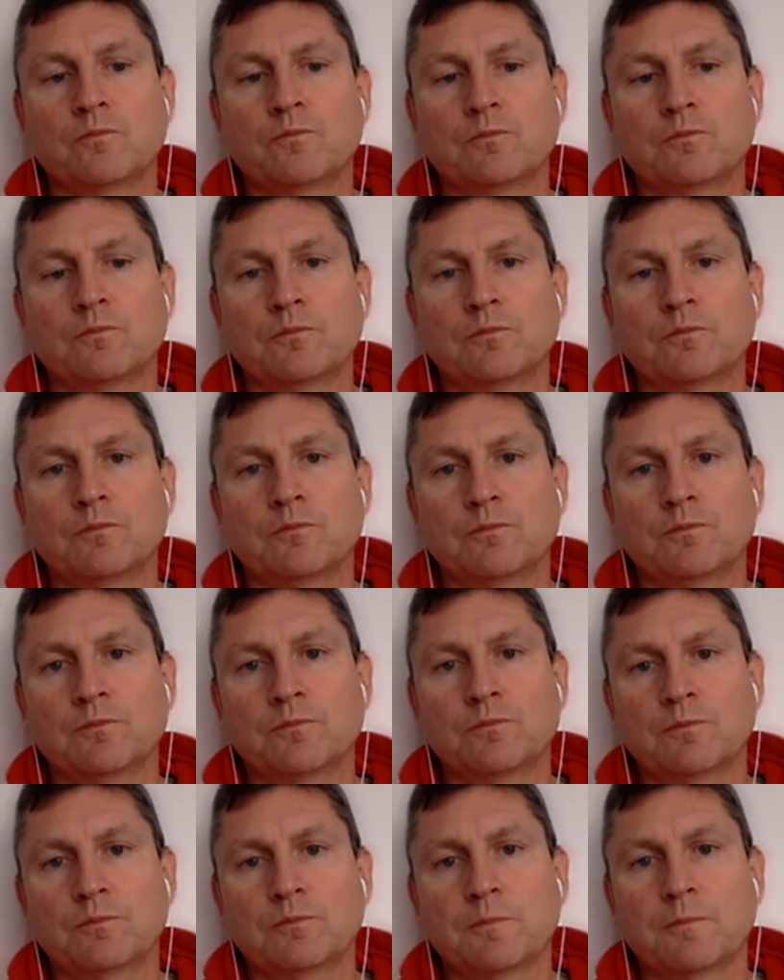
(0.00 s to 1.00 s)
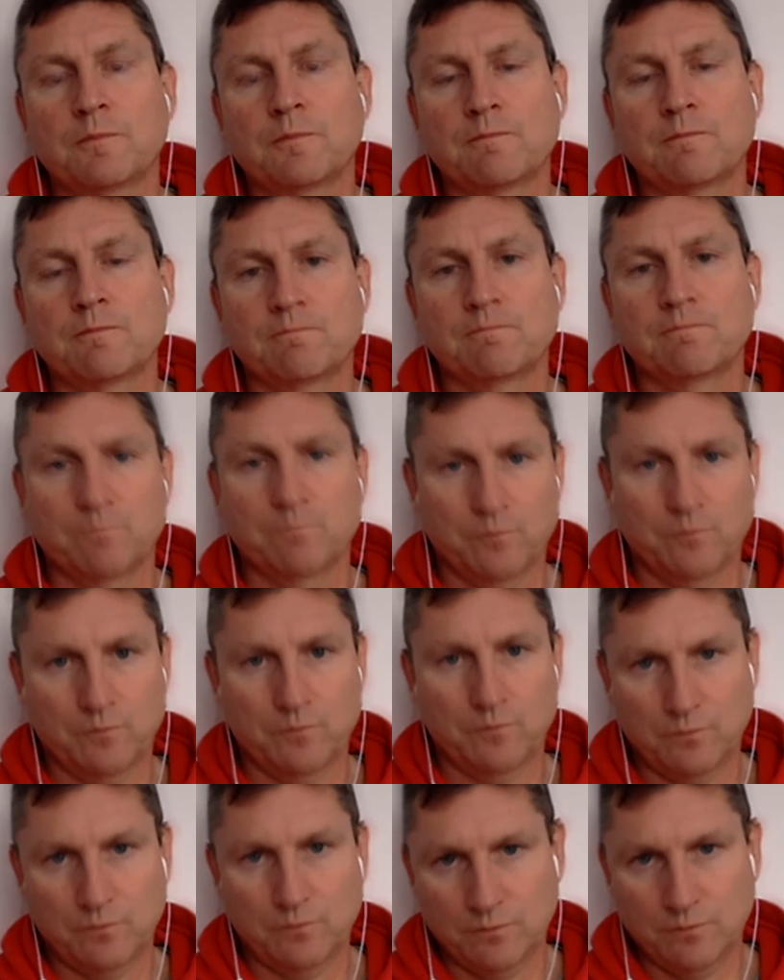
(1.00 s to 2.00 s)

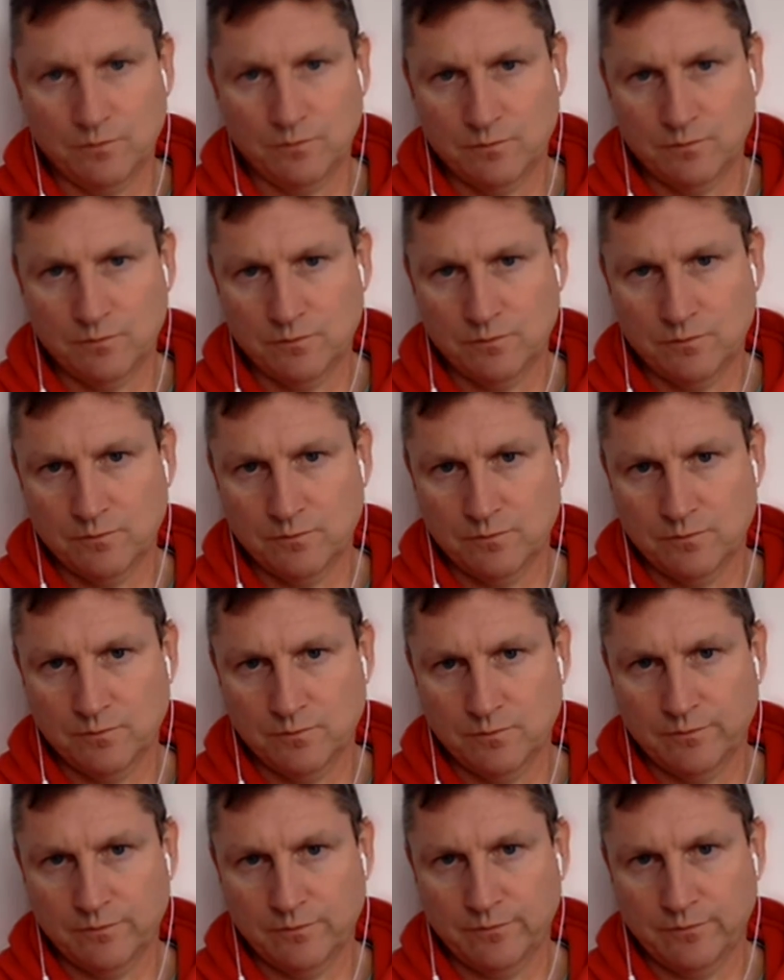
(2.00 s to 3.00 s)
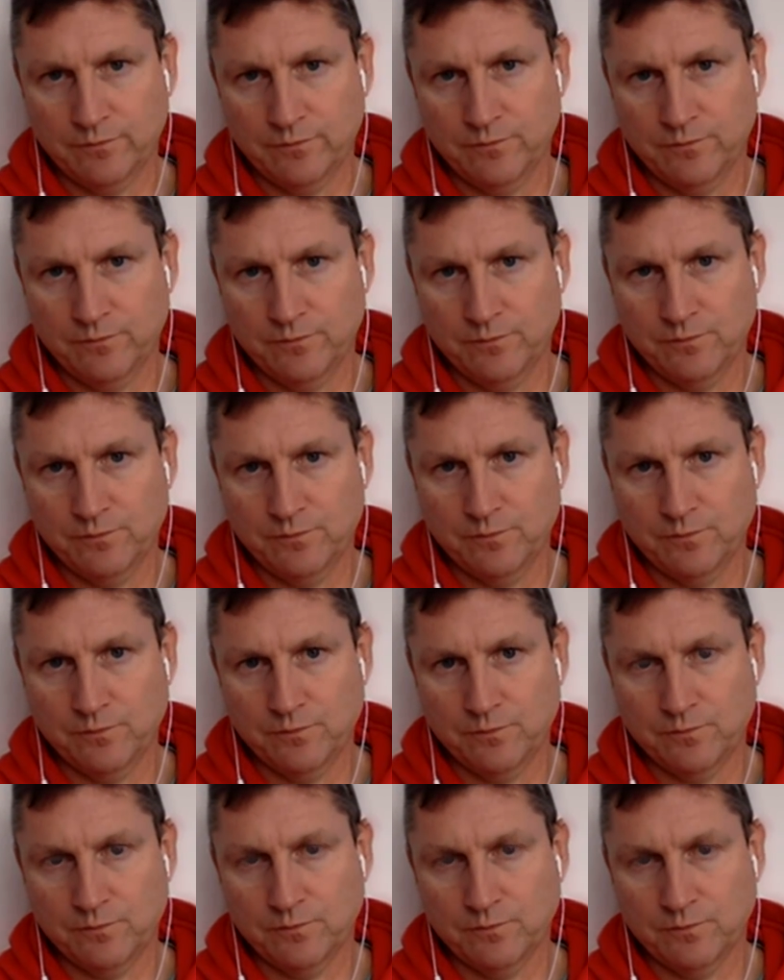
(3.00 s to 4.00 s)

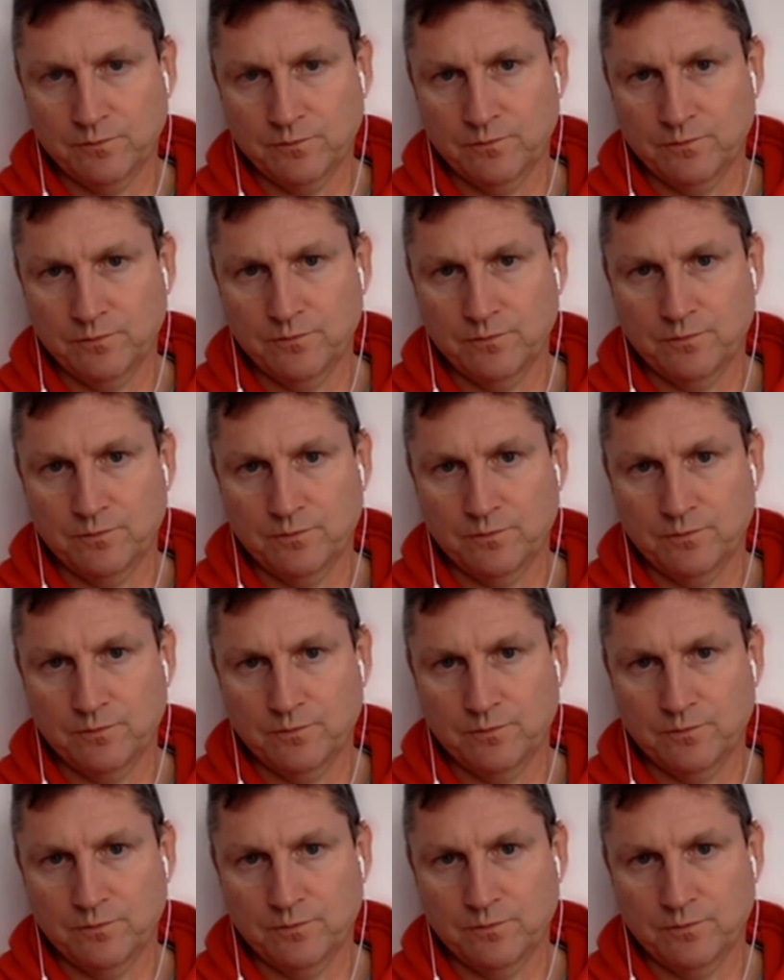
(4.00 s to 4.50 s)
No words are spoken by the person on screen.